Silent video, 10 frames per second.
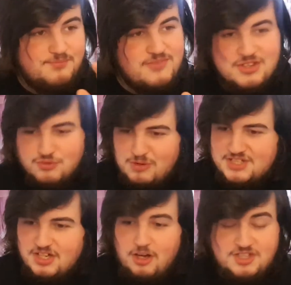I swear to
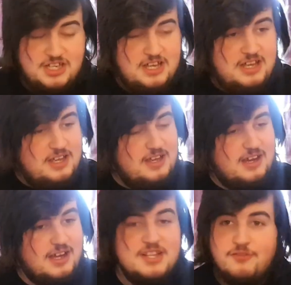God,
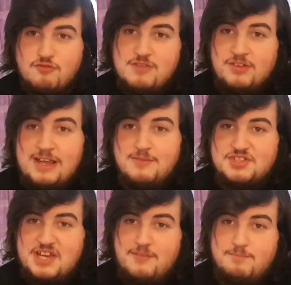I think the three flavours
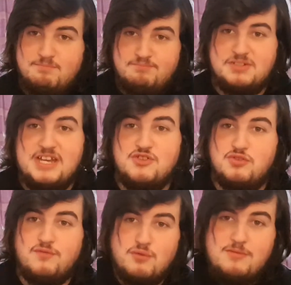have potential
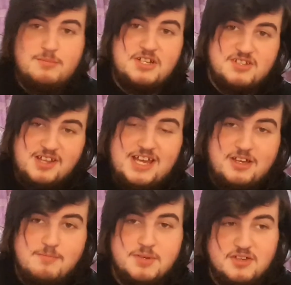for everybody to like
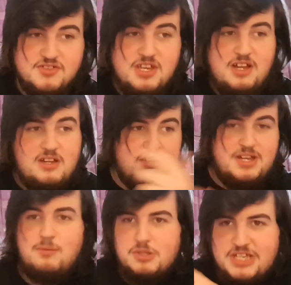them, because
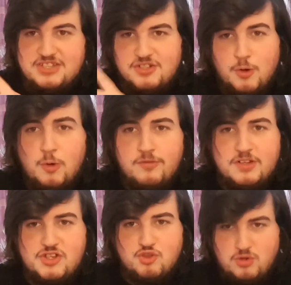that one isn't
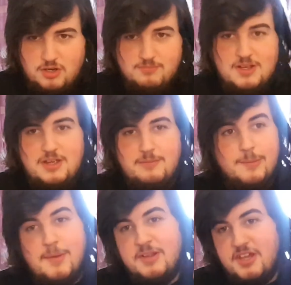overly strong, but
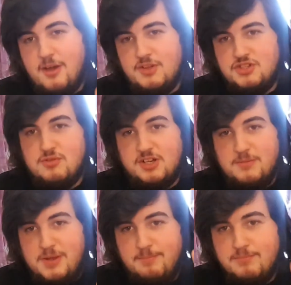maybe the other two are going to
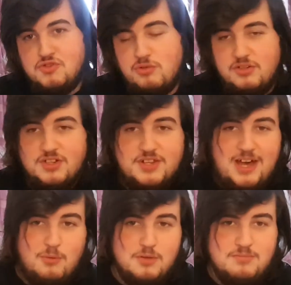be stronger than
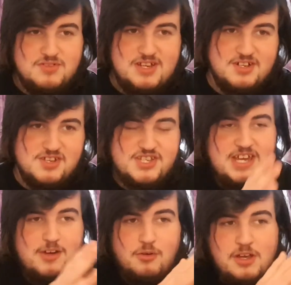that one. It's like on a
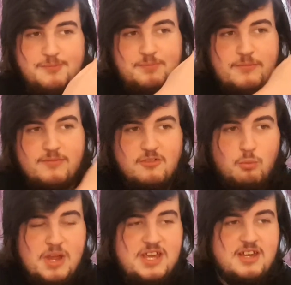scale.
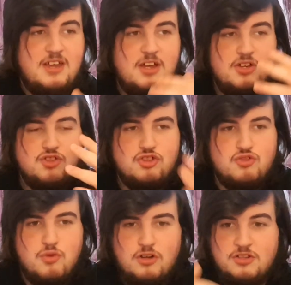Weak,
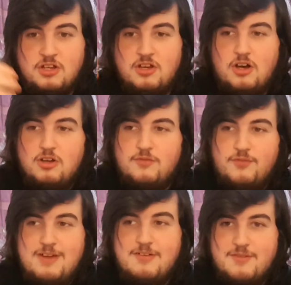strong,
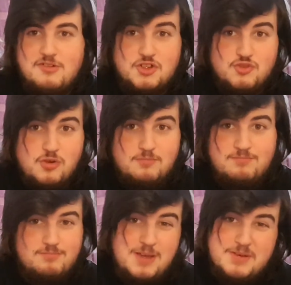very, very strong.
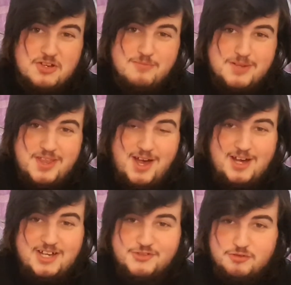Maybe it could be that,
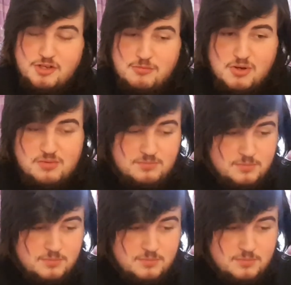I don't know, but